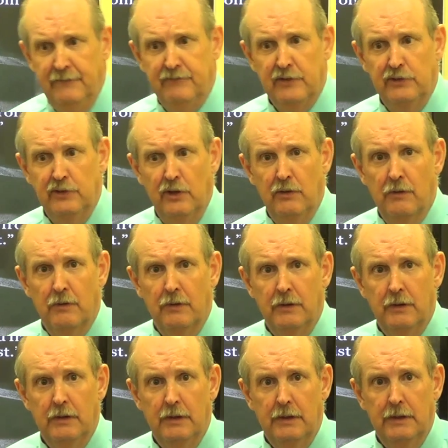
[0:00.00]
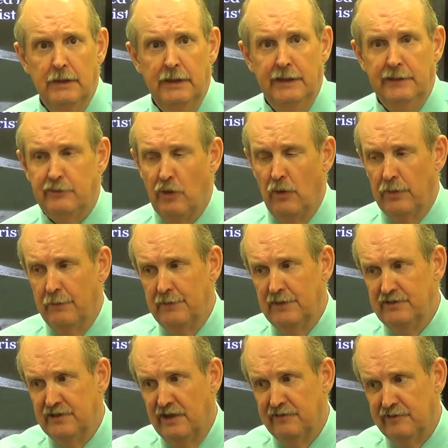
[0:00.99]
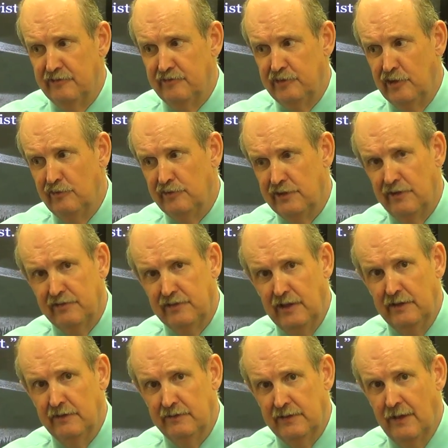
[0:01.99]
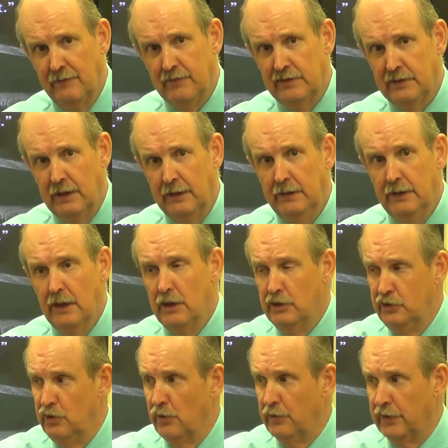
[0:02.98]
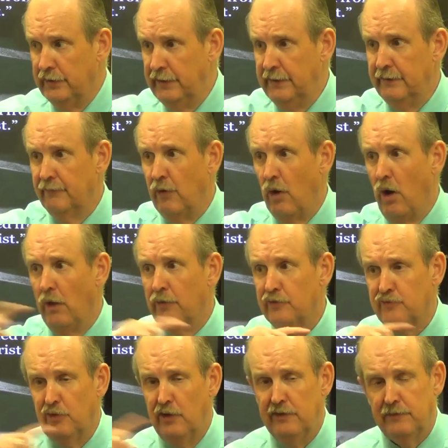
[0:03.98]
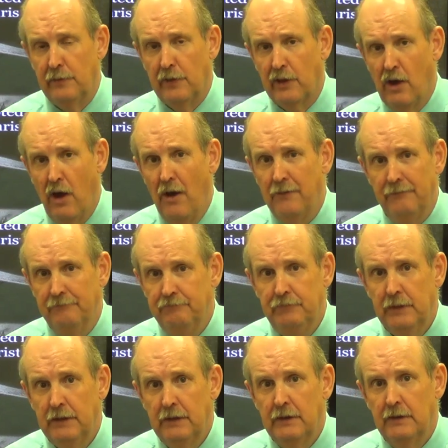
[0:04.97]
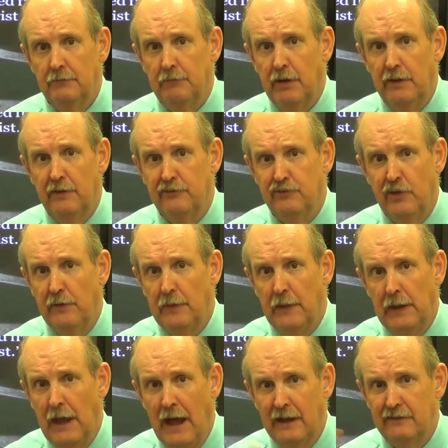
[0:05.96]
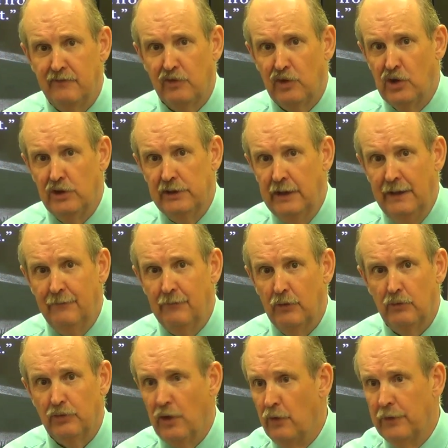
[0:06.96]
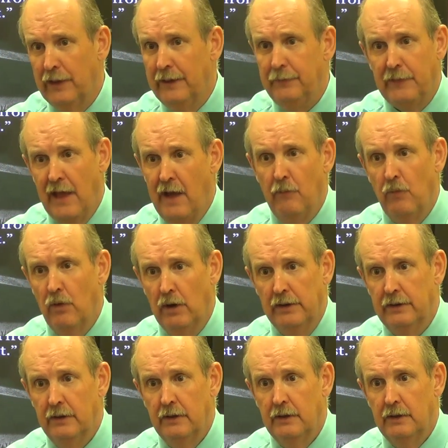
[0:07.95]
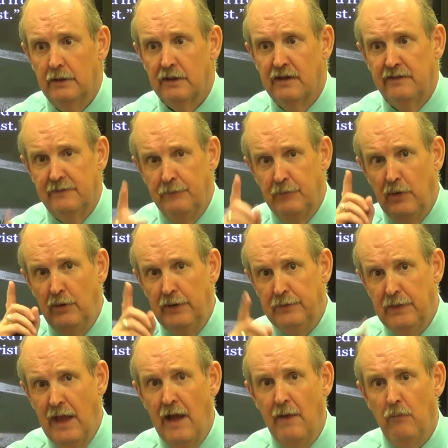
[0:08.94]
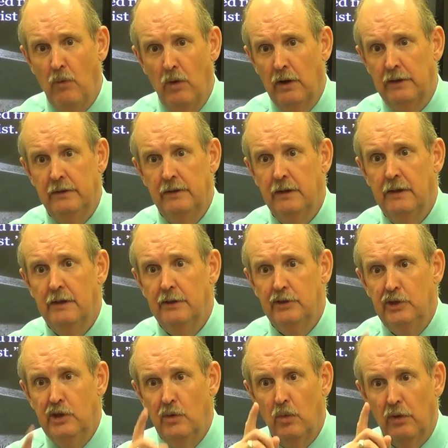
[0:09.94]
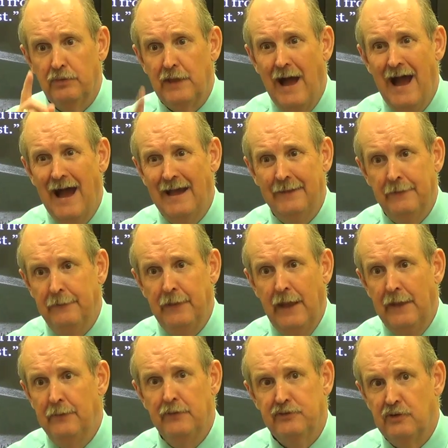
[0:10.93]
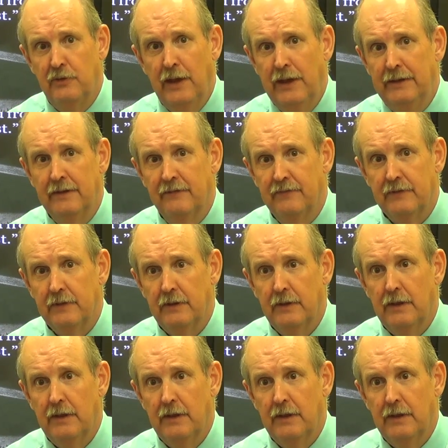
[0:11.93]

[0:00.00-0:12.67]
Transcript: Eve to do. He told them in Genesis 2, 16 and 17, you can eat of all the trees in the garden, but the tree of the knowledge of good and evil, don't eat that one. Because if you eat that one, you will die the day that you eat it.